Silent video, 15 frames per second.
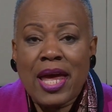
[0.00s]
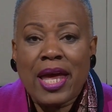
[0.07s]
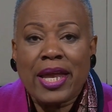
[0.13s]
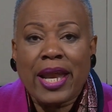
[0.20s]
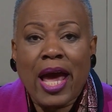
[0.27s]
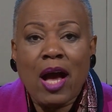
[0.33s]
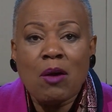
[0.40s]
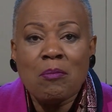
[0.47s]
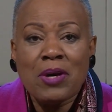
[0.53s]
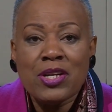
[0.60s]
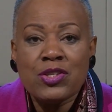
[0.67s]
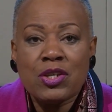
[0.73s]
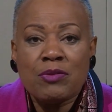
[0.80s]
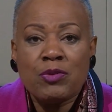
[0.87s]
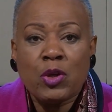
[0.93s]
and how
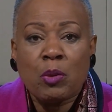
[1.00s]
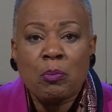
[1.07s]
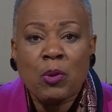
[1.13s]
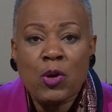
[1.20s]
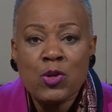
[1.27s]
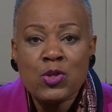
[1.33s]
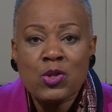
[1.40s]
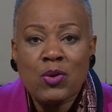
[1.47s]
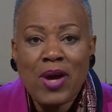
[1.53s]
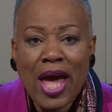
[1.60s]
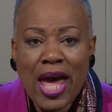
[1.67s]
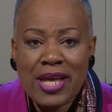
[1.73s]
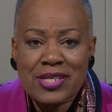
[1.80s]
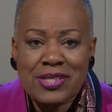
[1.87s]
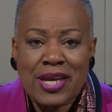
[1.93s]
much of your personal
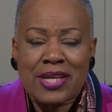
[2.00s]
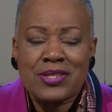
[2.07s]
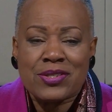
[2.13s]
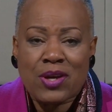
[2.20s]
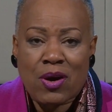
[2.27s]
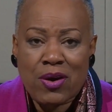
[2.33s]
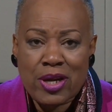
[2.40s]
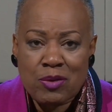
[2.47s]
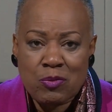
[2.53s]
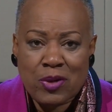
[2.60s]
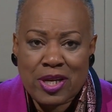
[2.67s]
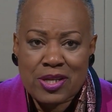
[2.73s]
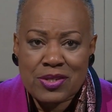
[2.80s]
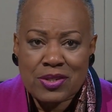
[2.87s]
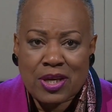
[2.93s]
assets are at
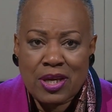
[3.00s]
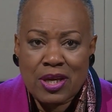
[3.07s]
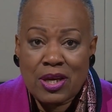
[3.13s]
risk.